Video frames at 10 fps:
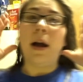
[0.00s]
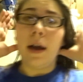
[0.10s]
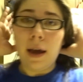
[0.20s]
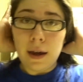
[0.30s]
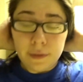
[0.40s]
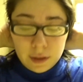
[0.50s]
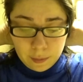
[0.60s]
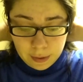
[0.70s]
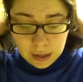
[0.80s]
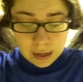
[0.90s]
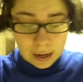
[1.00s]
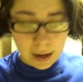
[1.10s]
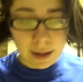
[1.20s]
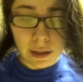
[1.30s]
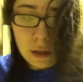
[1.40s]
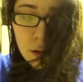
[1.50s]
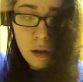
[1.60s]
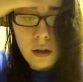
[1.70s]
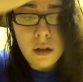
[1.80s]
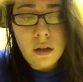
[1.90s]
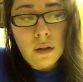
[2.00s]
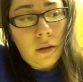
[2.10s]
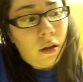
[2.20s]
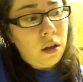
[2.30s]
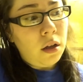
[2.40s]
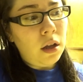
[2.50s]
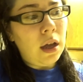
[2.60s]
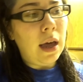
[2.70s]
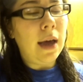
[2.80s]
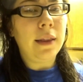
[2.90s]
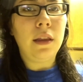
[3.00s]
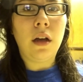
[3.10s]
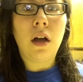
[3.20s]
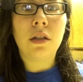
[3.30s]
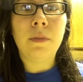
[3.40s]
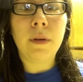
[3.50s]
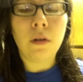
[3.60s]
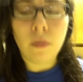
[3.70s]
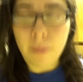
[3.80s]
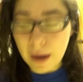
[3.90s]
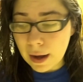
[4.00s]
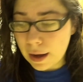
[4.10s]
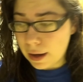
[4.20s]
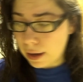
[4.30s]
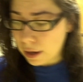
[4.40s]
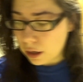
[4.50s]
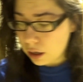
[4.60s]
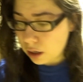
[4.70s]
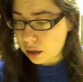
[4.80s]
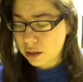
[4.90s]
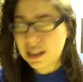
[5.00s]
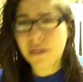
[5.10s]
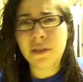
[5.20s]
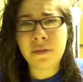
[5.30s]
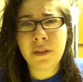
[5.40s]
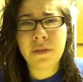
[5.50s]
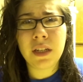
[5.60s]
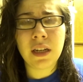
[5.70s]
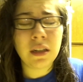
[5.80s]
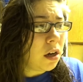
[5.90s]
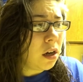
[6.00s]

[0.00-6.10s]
I have to be at the hospital by 7:15.